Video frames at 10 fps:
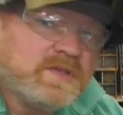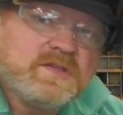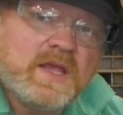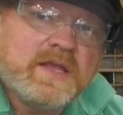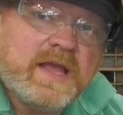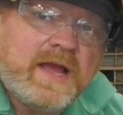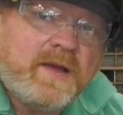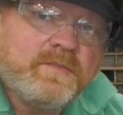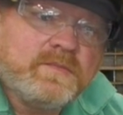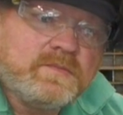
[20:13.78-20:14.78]
a slight
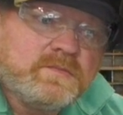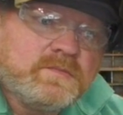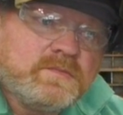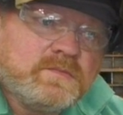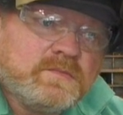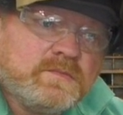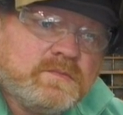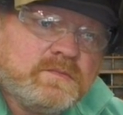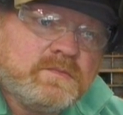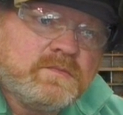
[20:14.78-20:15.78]
gap,
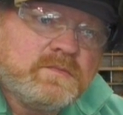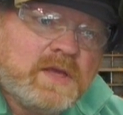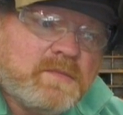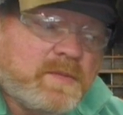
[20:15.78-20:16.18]
and